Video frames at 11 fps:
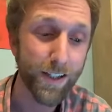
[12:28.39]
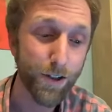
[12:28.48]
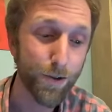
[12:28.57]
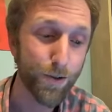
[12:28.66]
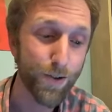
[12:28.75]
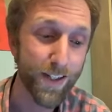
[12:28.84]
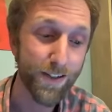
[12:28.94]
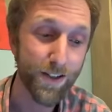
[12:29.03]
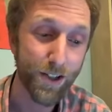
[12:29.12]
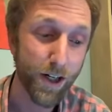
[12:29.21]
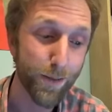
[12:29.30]
queues at
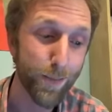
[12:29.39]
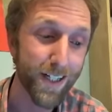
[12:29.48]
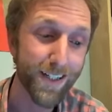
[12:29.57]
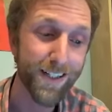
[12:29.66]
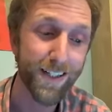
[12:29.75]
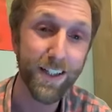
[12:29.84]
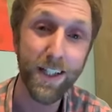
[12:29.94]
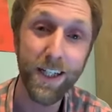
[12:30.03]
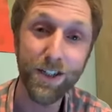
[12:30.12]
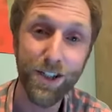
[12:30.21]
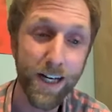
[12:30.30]
Starbucks and the
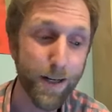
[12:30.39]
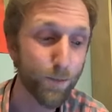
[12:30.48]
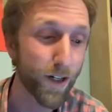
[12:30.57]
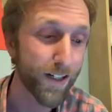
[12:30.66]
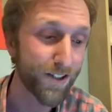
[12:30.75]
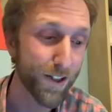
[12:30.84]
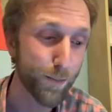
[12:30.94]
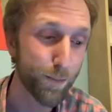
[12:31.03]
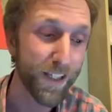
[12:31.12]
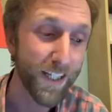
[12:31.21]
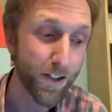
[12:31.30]
lunchtime rush
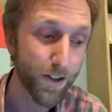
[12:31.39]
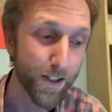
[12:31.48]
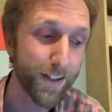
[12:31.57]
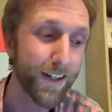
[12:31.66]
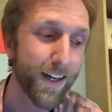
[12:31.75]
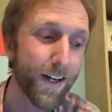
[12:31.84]
at Be Good,